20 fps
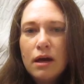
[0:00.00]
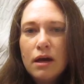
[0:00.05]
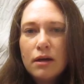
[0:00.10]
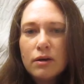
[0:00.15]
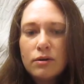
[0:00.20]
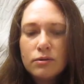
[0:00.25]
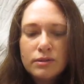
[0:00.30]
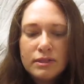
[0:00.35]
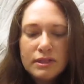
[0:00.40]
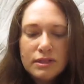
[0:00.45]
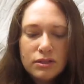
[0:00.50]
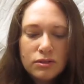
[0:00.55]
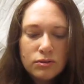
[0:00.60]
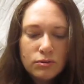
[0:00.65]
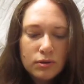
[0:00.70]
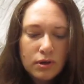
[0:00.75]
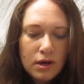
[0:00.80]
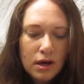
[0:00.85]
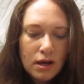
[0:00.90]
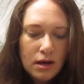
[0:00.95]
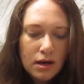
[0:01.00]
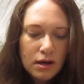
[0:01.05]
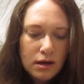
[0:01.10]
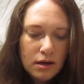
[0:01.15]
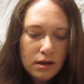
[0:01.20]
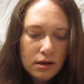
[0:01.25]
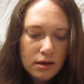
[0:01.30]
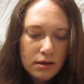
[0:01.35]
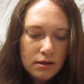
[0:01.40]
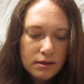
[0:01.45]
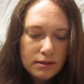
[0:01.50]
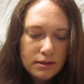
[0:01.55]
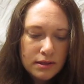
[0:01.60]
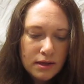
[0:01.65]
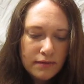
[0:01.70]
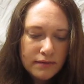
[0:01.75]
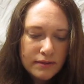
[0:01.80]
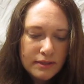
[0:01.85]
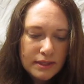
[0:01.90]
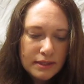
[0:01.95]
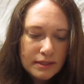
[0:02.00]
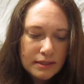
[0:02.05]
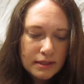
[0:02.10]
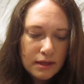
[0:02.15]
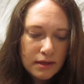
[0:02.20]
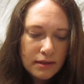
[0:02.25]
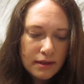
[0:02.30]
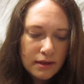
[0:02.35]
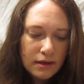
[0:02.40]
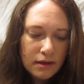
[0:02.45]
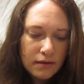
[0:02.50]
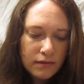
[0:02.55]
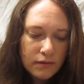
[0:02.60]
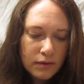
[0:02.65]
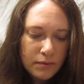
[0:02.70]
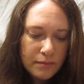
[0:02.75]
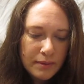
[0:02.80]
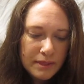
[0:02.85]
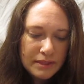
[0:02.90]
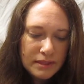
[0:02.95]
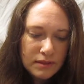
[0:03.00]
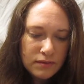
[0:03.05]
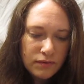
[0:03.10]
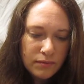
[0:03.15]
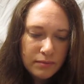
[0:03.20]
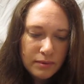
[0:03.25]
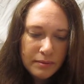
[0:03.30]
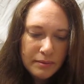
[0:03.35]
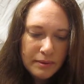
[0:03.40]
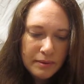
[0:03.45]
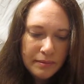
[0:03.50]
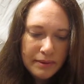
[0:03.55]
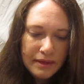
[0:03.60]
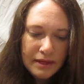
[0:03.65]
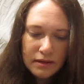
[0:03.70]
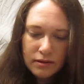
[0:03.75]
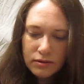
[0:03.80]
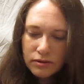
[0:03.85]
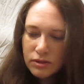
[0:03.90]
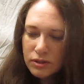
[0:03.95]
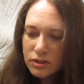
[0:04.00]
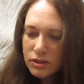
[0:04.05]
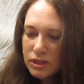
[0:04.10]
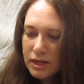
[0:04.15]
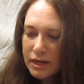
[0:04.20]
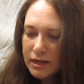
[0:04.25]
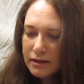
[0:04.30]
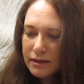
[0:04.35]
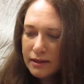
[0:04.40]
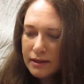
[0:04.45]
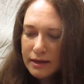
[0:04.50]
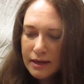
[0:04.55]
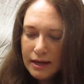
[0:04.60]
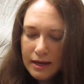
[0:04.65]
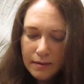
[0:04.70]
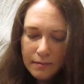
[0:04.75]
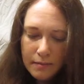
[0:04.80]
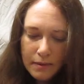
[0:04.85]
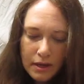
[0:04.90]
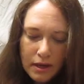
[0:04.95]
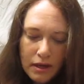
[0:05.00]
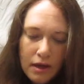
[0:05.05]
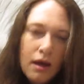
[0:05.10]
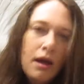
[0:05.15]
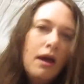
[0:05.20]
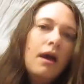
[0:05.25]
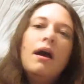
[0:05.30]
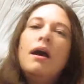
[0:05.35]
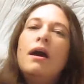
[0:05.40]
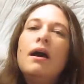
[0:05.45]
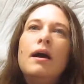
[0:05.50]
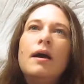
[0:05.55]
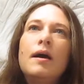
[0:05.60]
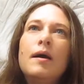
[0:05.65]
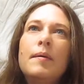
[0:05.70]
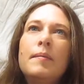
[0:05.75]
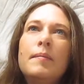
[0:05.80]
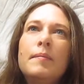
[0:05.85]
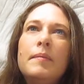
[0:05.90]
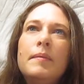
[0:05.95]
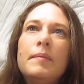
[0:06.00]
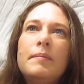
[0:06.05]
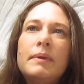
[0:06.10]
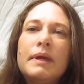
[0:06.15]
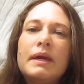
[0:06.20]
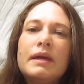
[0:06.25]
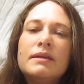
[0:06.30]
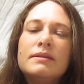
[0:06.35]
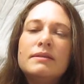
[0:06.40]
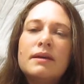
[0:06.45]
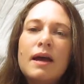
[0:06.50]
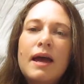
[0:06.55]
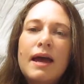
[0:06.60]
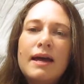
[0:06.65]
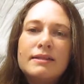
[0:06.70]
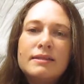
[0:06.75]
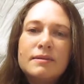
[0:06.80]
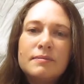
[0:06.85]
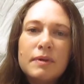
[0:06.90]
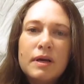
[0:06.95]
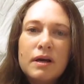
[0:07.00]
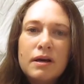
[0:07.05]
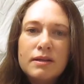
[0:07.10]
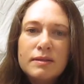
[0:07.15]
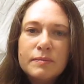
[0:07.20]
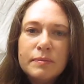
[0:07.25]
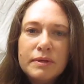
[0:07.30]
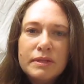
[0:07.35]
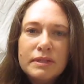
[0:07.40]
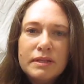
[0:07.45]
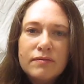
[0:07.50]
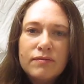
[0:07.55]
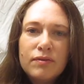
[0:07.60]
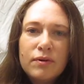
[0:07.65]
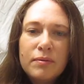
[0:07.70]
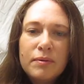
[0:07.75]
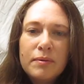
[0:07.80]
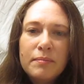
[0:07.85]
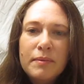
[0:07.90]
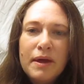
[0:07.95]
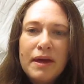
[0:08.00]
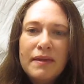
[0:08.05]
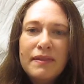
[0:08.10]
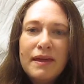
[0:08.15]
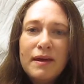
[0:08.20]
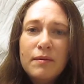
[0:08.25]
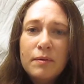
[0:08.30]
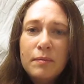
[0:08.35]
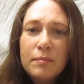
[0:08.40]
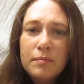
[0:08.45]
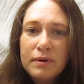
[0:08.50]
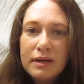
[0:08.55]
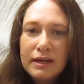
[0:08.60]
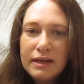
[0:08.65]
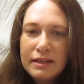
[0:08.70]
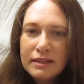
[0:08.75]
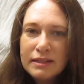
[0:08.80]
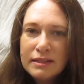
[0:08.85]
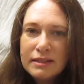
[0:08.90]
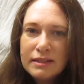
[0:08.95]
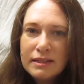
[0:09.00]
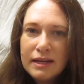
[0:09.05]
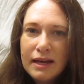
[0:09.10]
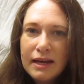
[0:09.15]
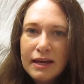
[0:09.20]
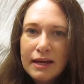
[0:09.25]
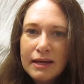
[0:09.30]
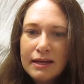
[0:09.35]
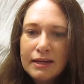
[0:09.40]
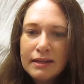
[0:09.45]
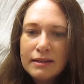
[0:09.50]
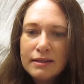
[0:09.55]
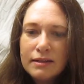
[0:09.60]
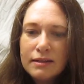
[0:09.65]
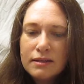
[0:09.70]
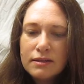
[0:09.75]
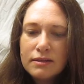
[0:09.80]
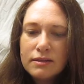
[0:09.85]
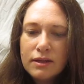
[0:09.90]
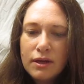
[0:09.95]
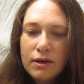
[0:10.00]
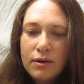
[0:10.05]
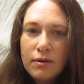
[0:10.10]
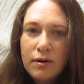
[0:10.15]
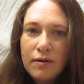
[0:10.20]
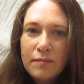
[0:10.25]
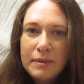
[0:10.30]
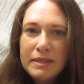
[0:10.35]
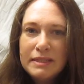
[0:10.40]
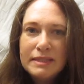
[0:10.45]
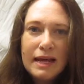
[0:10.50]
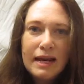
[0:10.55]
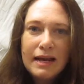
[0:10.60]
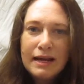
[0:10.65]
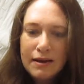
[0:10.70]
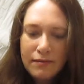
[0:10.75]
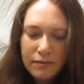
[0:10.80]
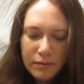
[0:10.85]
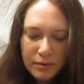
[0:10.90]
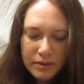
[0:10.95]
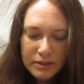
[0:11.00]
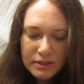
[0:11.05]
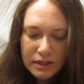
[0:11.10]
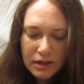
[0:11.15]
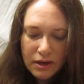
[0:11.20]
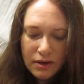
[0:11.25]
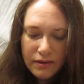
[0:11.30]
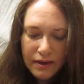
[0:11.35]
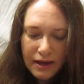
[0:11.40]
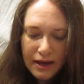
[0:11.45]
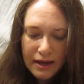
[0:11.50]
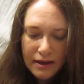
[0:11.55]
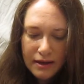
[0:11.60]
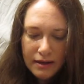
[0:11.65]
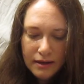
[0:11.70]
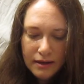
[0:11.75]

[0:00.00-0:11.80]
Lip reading: called Digital Colour Services, I think. I've got a message from them in a bit, I'll just check that name. Because I had some cards printed from them and they were brilliant, and so I've been telling everyone to go there.